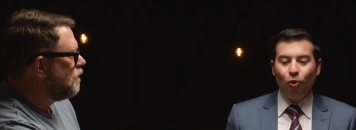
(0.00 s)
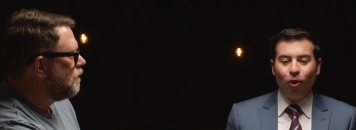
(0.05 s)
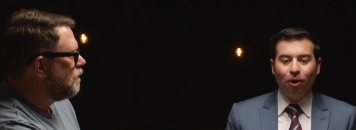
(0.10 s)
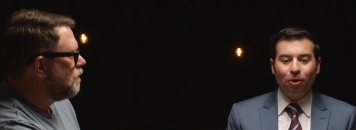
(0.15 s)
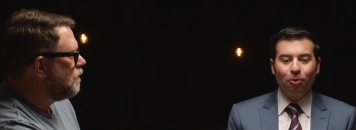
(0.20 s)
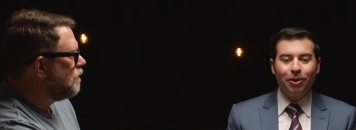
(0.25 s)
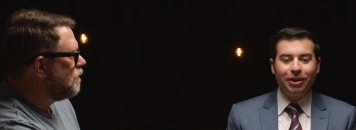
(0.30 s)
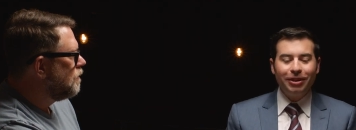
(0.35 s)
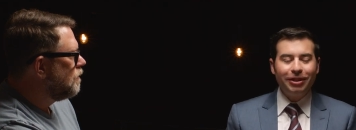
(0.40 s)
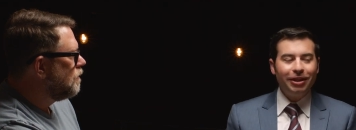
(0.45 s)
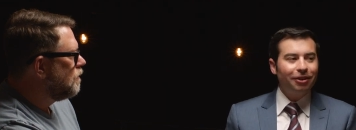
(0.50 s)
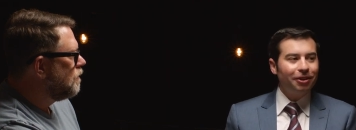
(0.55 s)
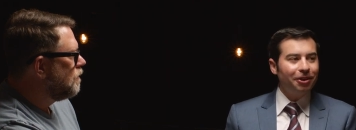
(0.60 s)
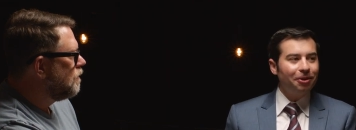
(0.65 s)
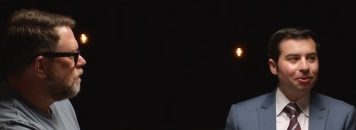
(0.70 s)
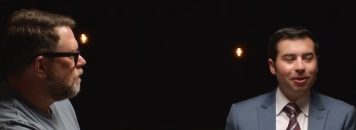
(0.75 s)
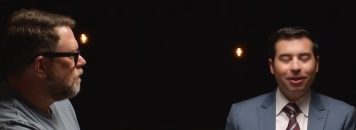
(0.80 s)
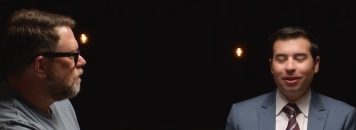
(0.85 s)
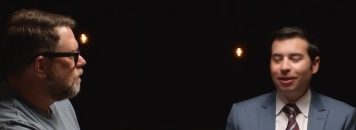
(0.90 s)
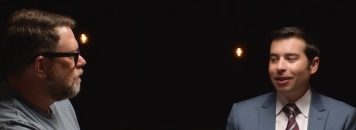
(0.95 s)
Speaker 1: what are we
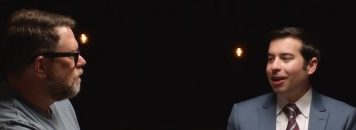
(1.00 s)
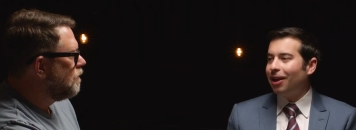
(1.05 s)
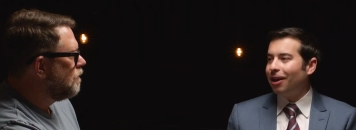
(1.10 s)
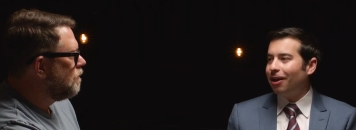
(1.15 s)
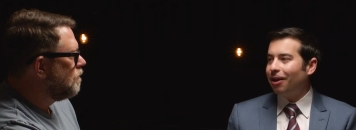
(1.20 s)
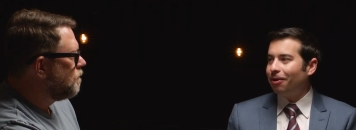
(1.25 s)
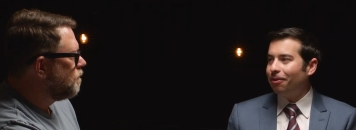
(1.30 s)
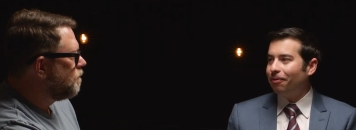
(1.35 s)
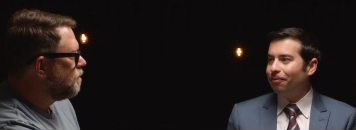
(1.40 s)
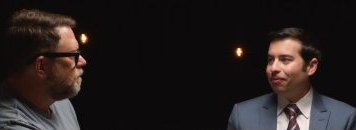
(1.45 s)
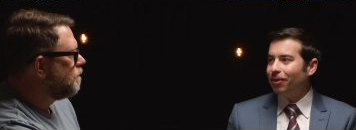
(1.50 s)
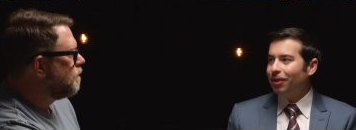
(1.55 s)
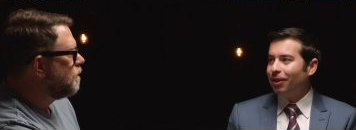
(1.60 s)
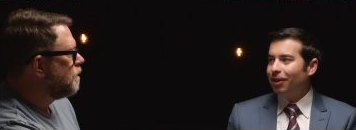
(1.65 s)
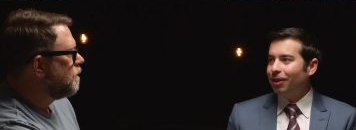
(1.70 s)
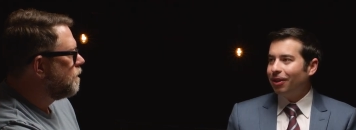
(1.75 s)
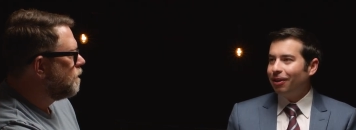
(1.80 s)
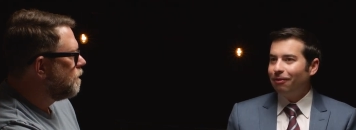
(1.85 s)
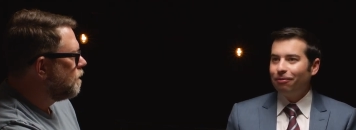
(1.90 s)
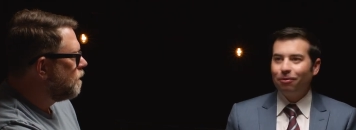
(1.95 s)
dealing with now
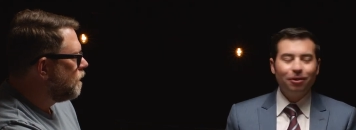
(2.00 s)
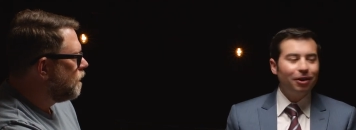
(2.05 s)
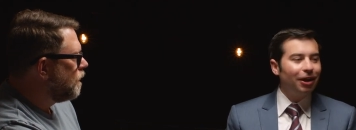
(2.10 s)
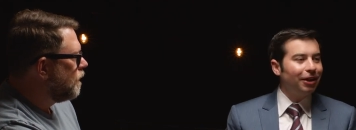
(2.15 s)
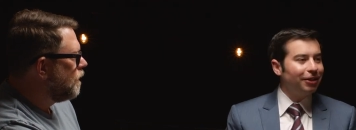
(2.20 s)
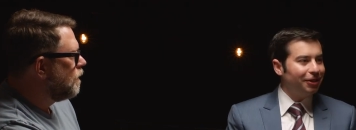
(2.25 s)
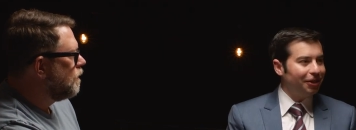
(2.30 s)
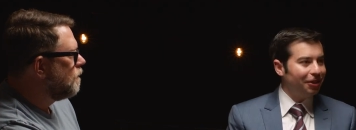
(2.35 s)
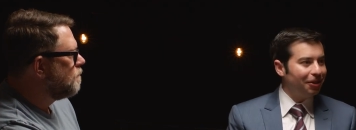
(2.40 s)
if we're not